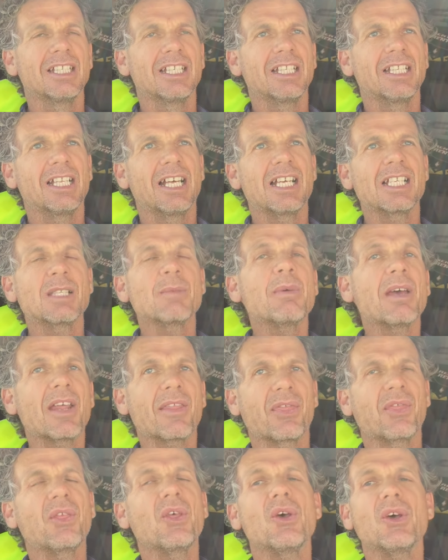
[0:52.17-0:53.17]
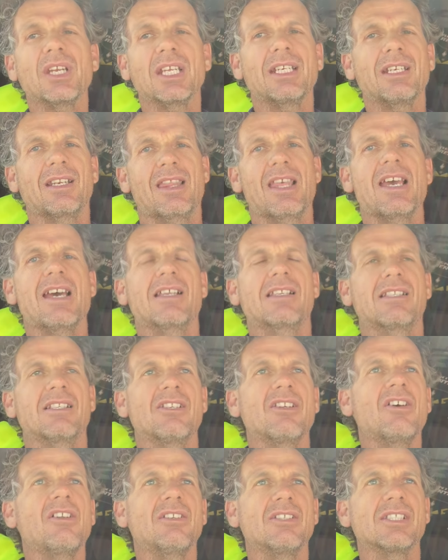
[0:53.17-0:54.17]
that's about
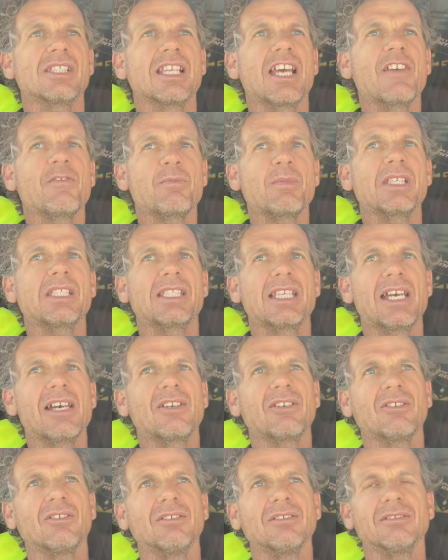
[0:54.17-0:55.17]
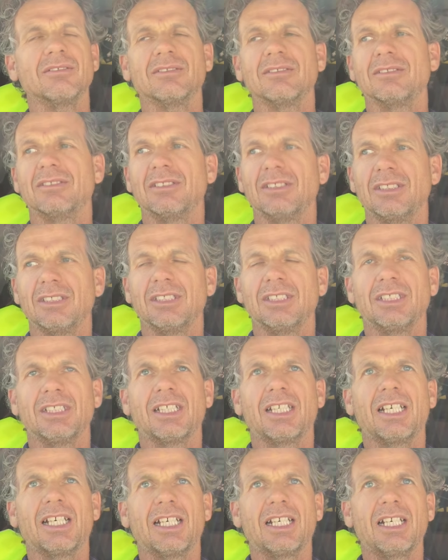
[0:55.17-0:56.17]
$13,000 they've missed out on.
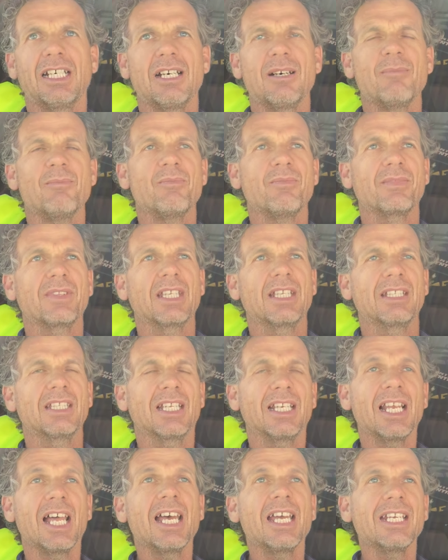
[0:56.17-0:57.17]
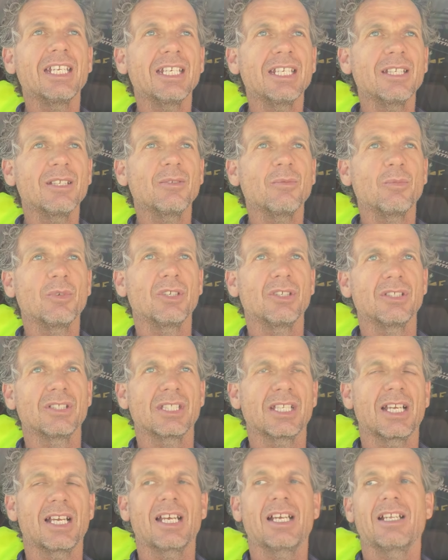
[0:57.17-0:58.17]
Um, the lady was
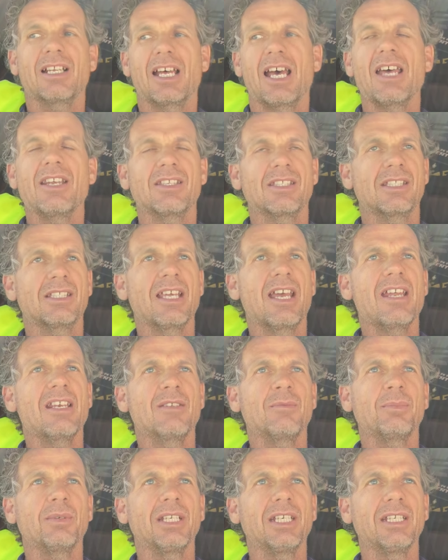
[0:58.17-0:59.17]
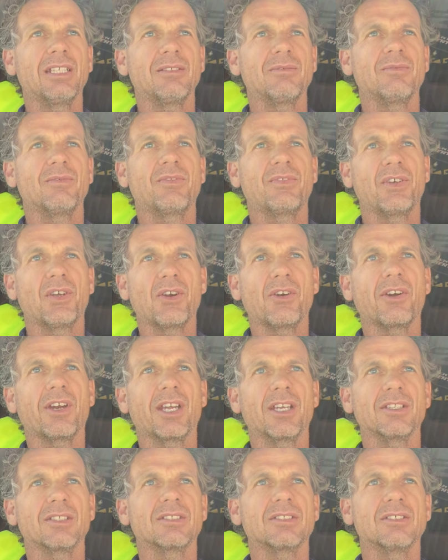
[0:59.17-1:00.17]
understandably
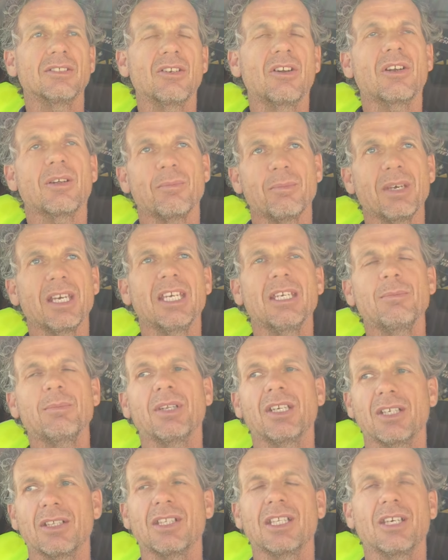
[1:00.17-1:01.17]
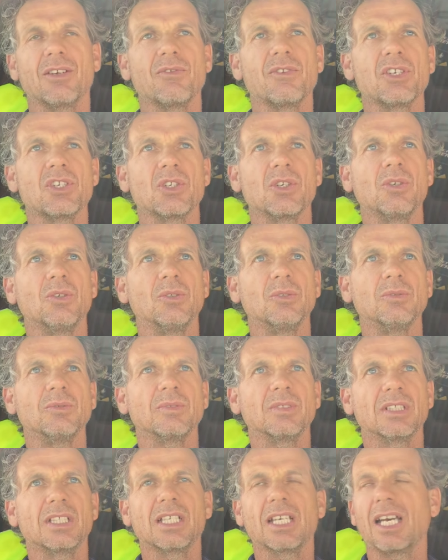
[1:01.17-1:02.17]
furious, not at me, but at the original
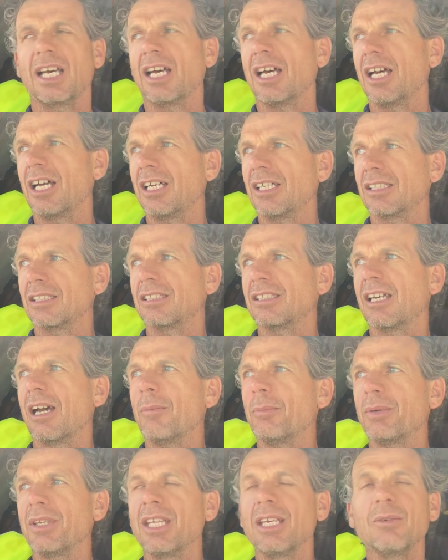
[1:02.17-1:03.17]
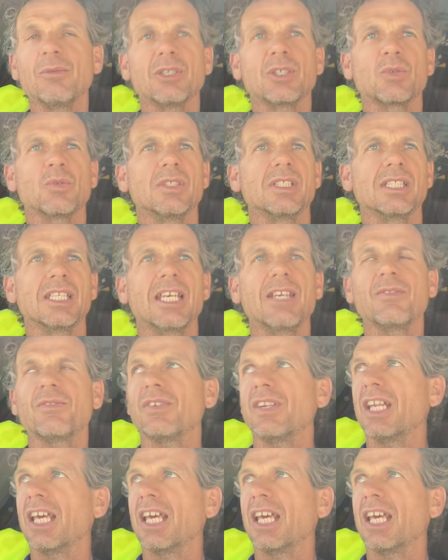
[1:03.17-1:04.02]
uh, company, which was Infinite